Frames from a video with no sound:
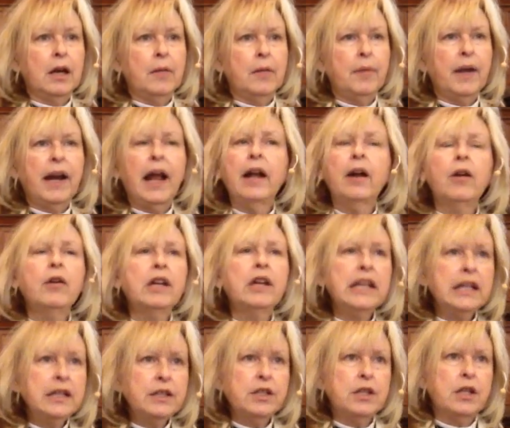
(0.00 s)
But I don't
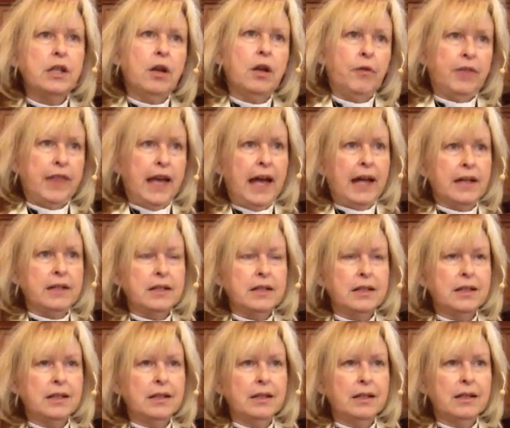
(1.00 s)
need to know that.
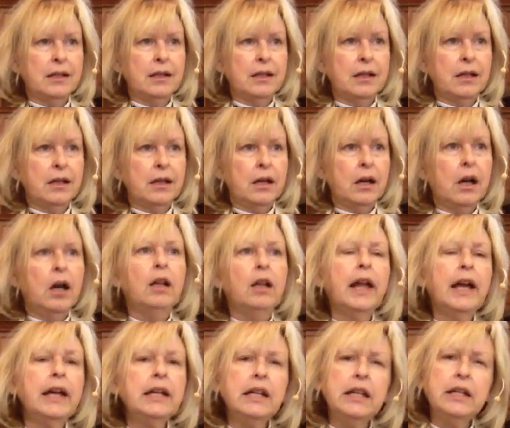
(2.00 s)
All
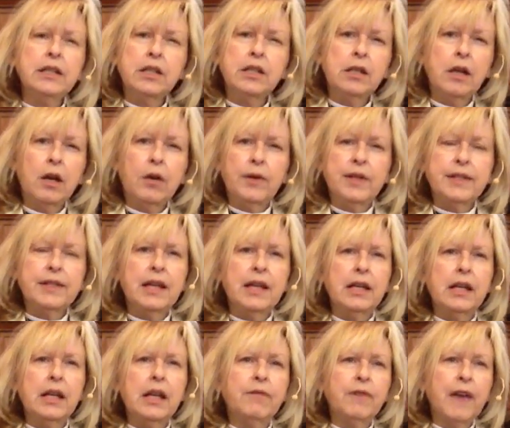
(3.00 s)
I need to know is
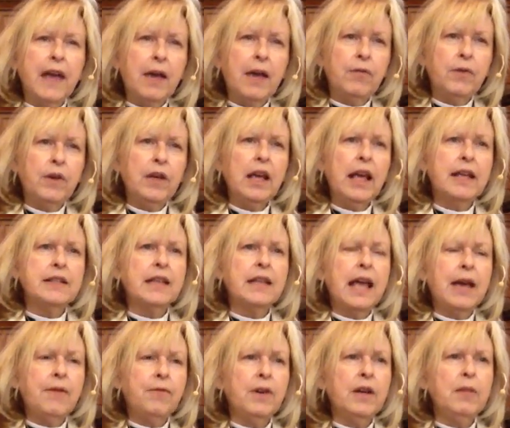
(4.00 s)
that if every, as
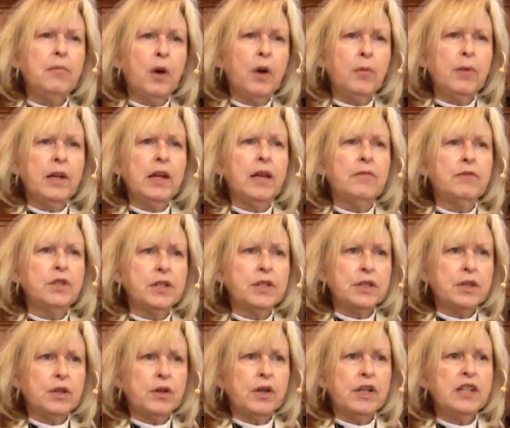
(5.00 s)
every moment of
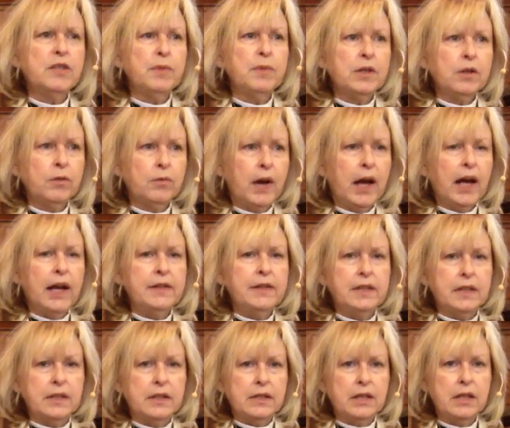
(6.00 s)
discouragement
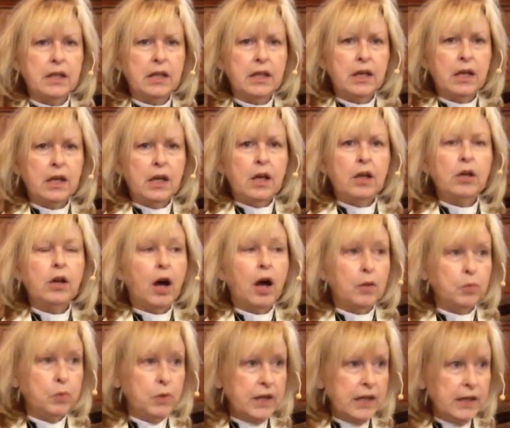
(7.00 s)
arises,
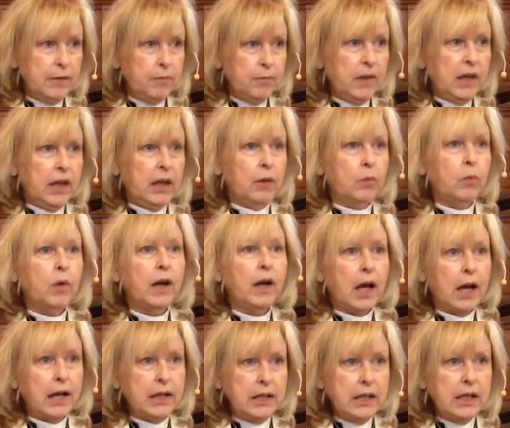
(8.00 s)
God will give me what
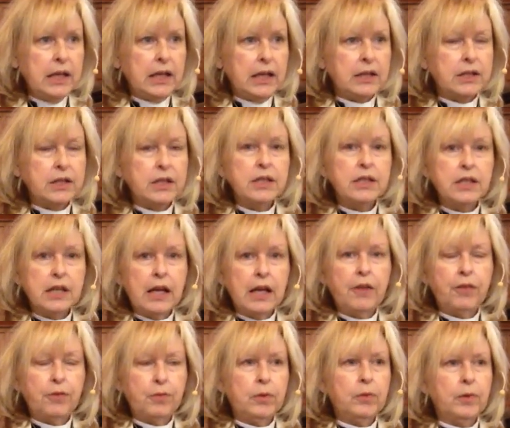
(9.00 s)
I need to
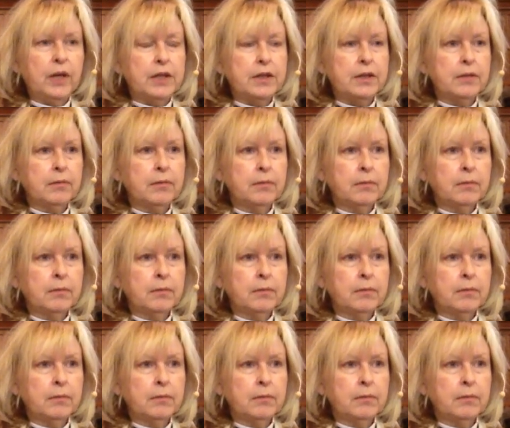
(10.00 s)
get through it.